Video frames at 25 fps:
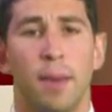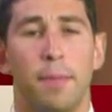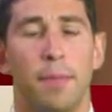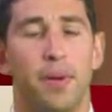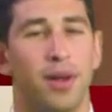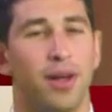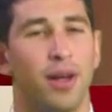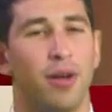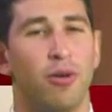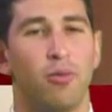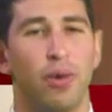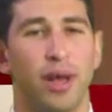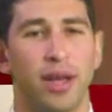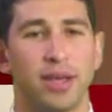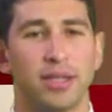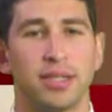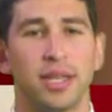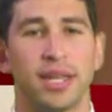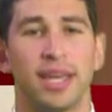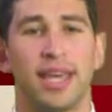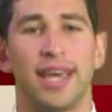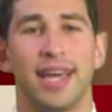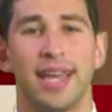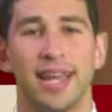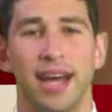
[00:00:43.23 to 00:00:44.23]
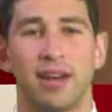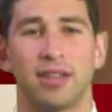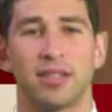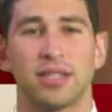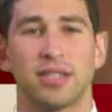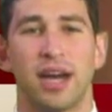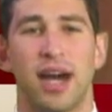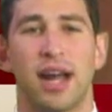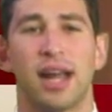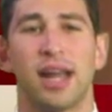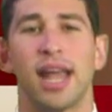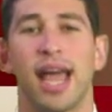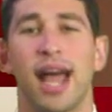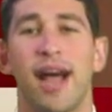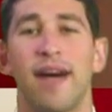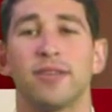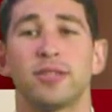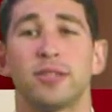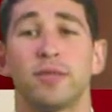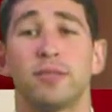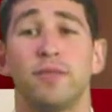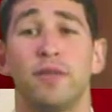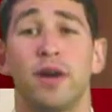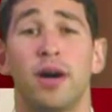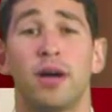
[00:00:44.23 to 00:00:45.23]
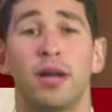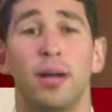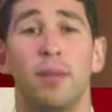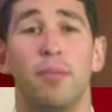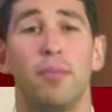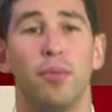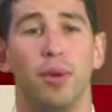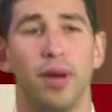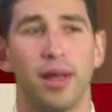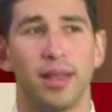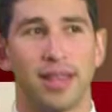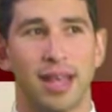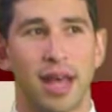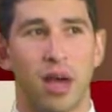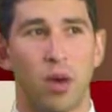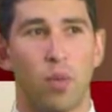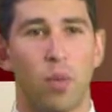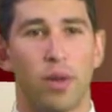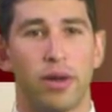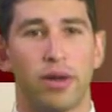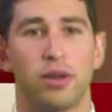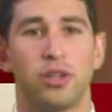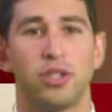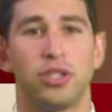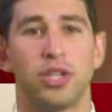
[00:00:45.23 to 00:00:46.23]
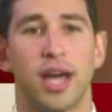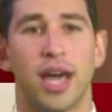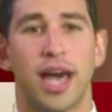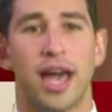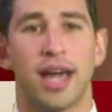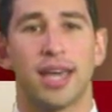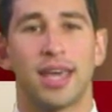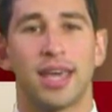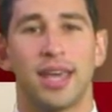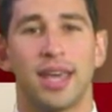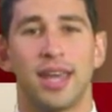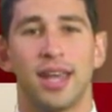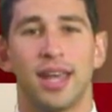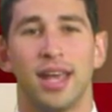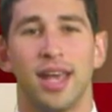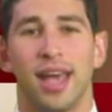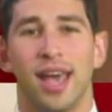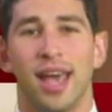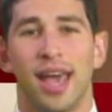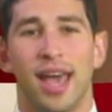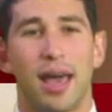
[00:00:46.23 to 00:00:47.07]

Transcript: But a reason to get outside and have some fun and bring that winter jacket.